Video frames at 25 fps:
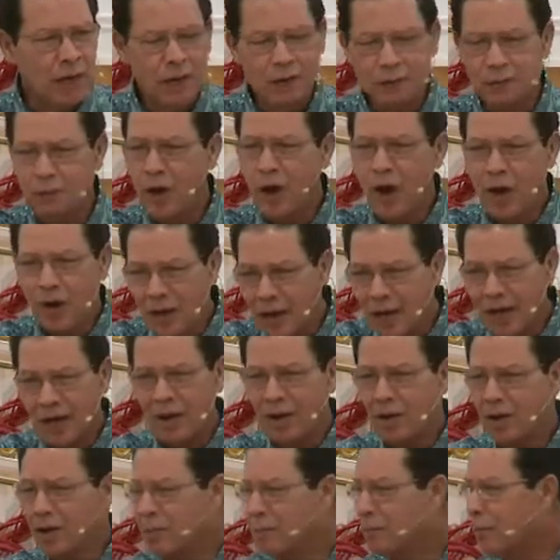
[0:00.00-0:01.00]
If y'all got
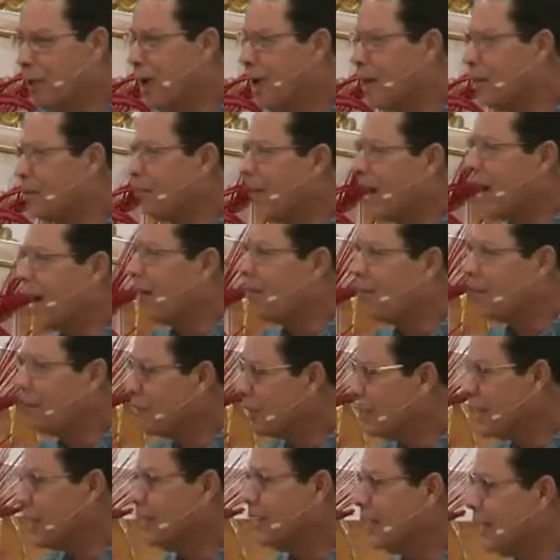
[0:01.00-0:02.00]
all them problems, why I want
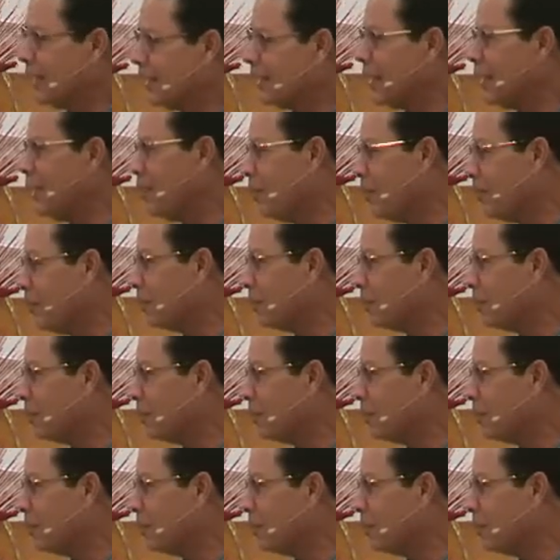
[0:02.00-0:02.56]
to get like y'all?